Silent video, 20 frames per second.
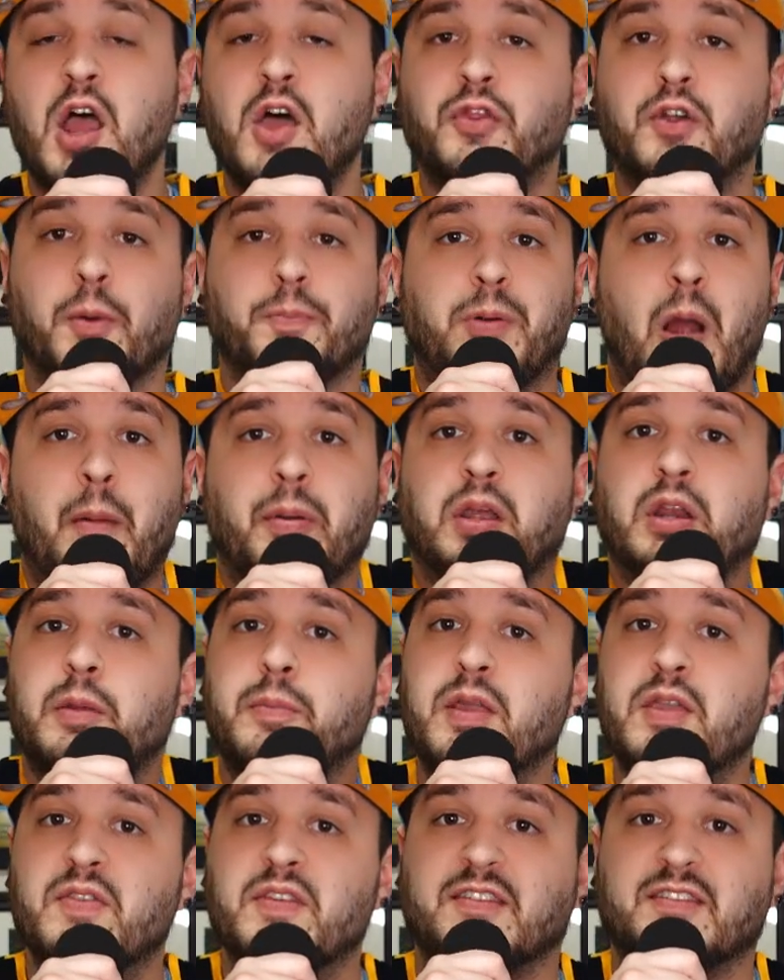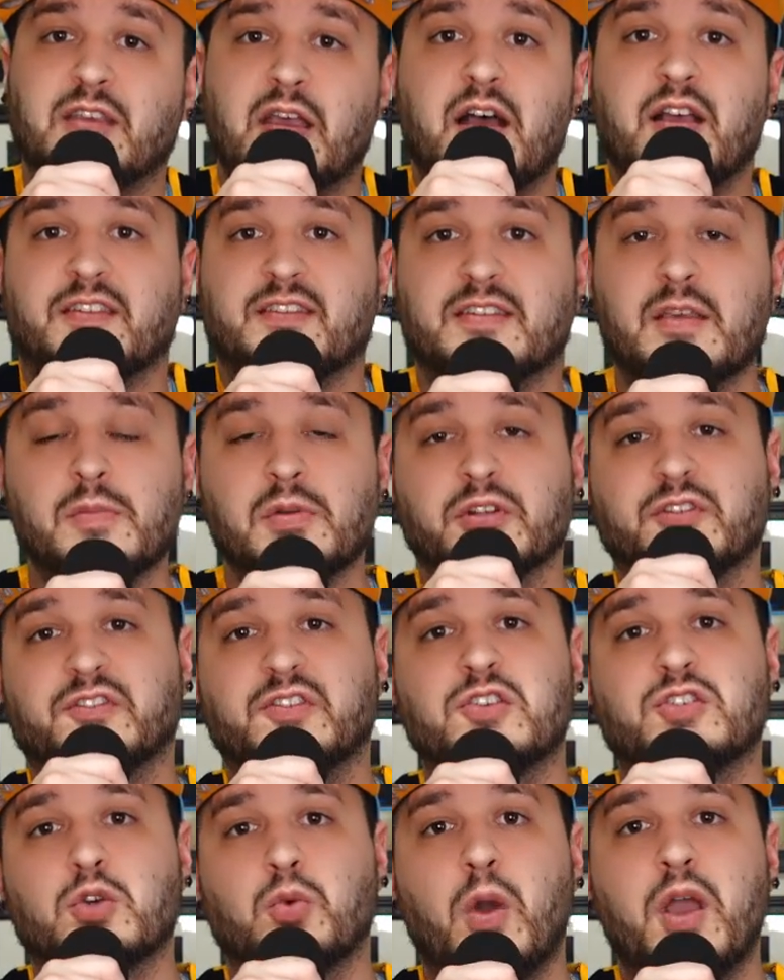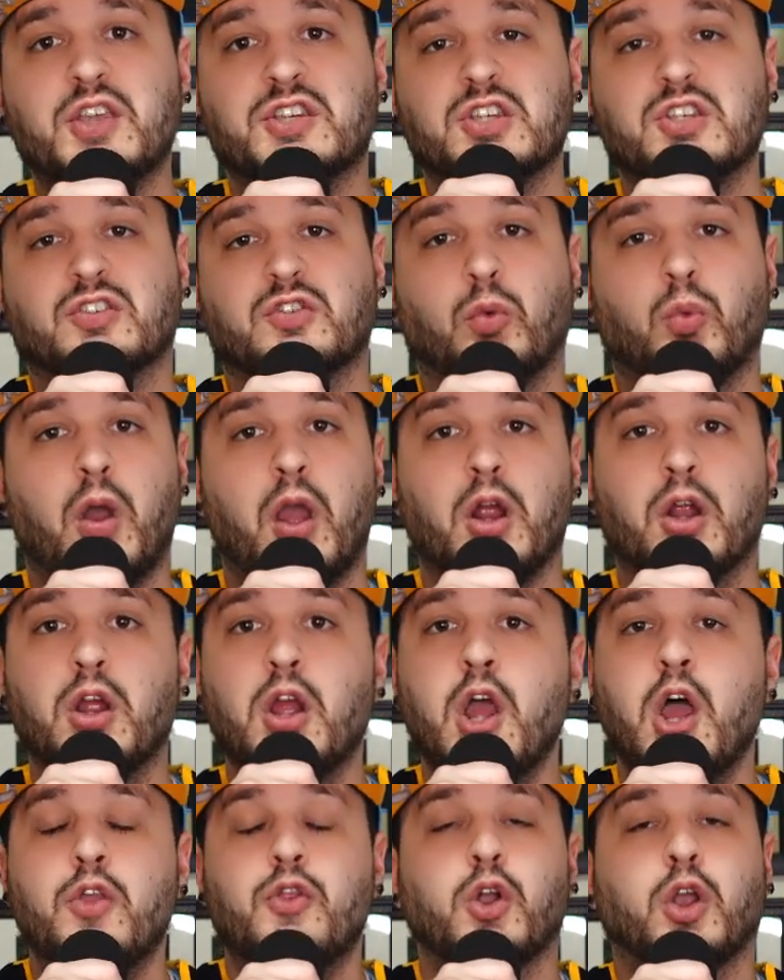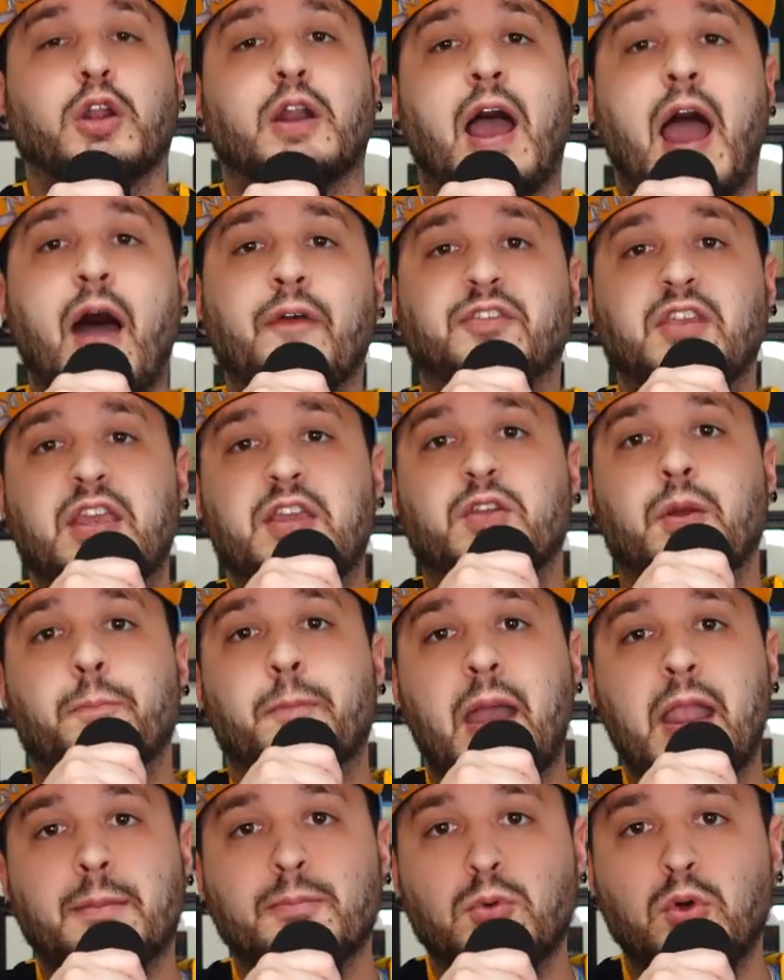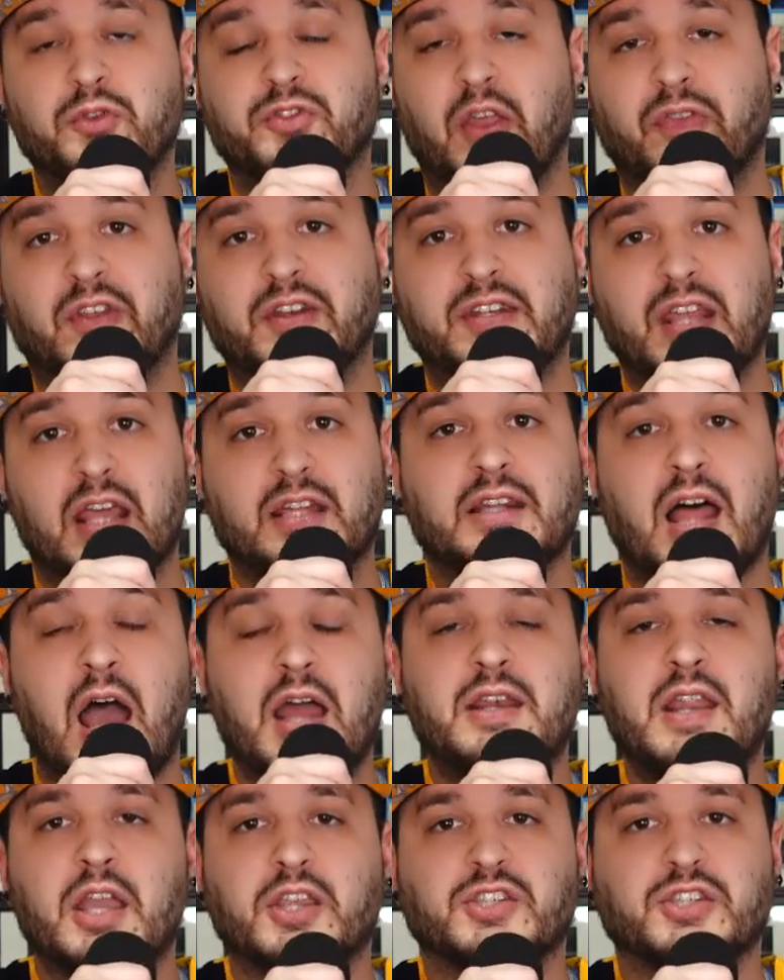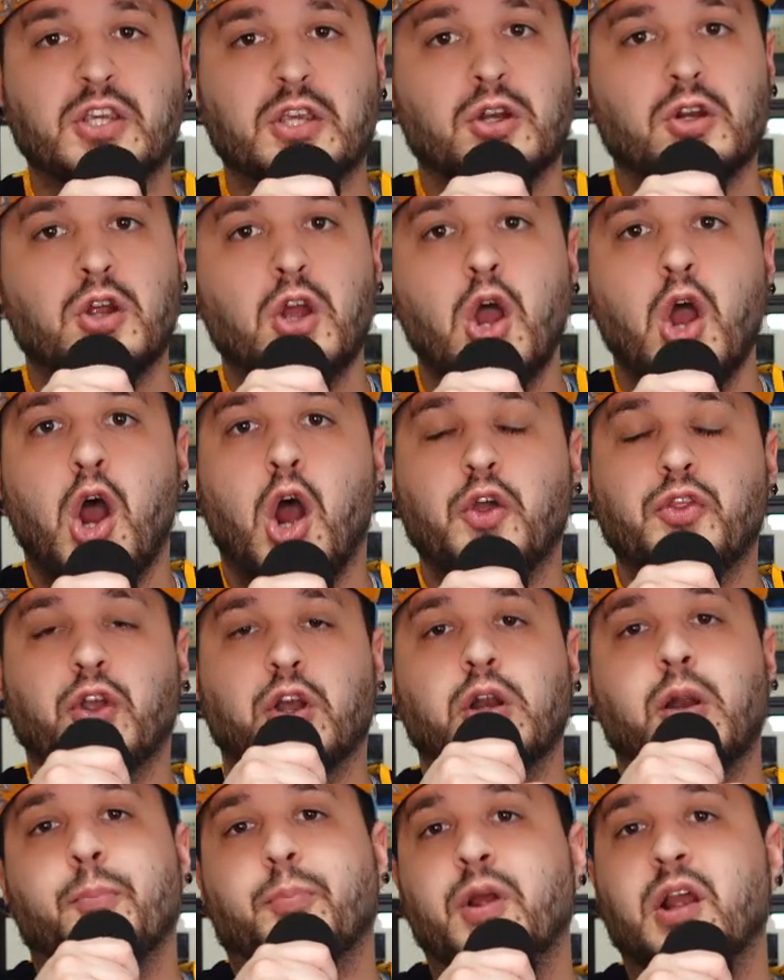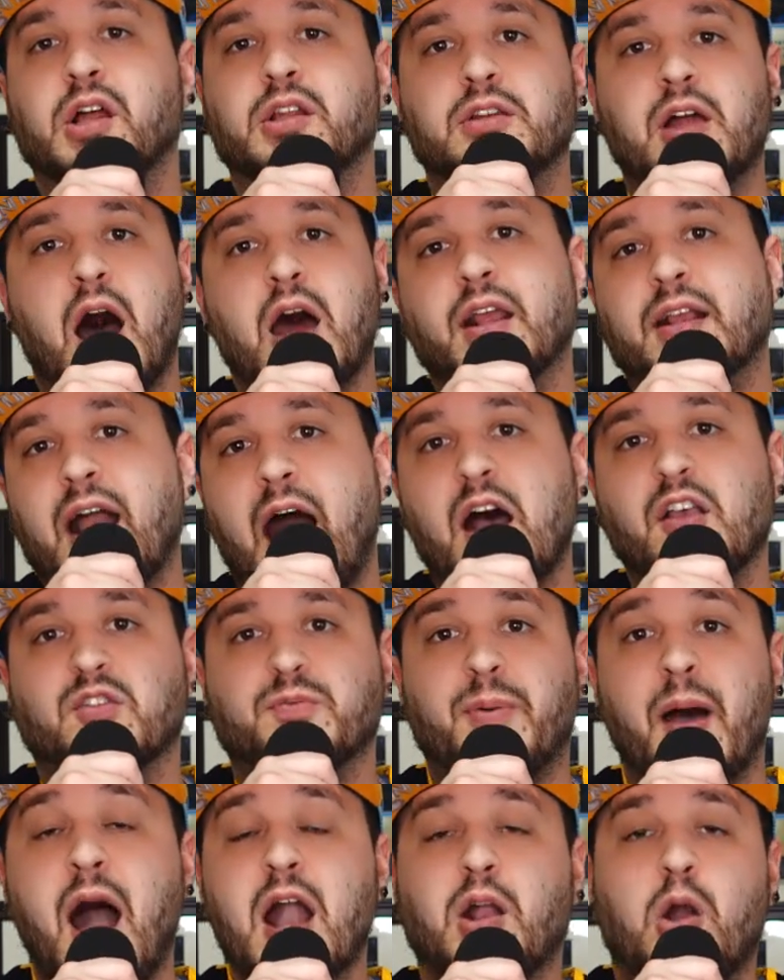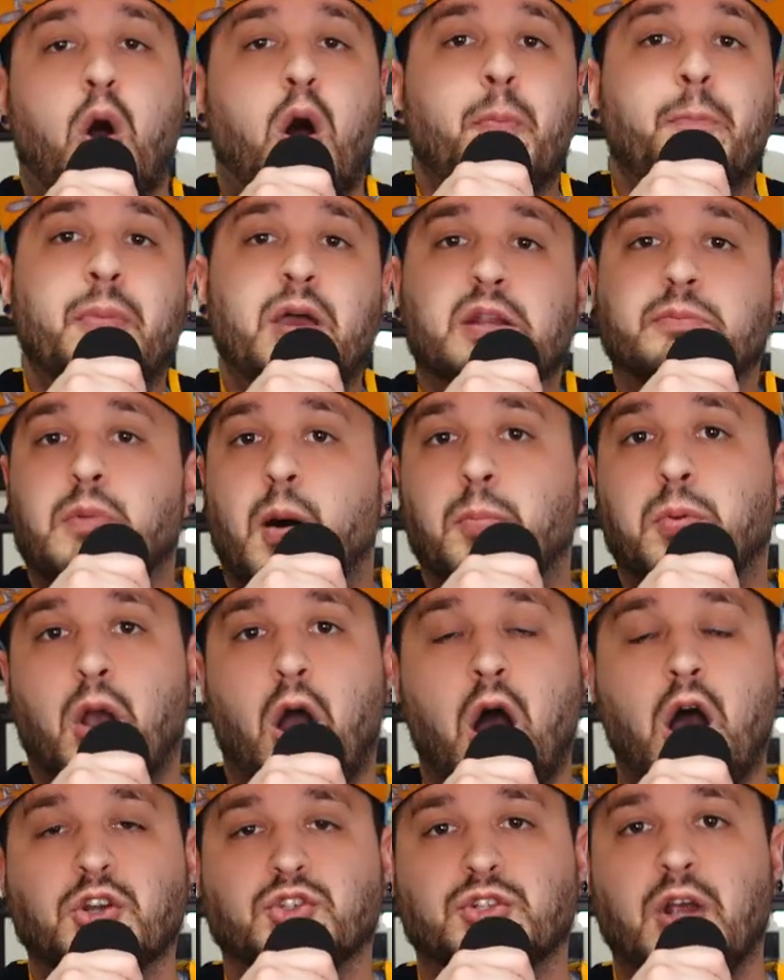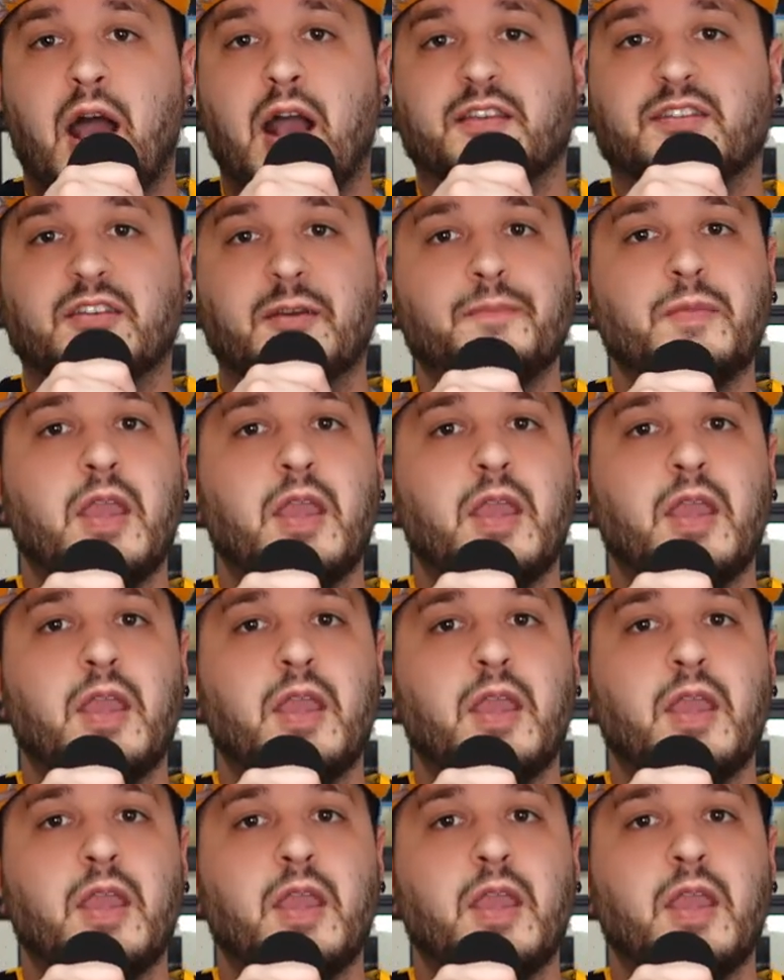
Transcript: They're probably going to be in a similar situation to where they're going to have to either make moves at the deadline next year or they're going to bring a lot of guys back on minimum contracts.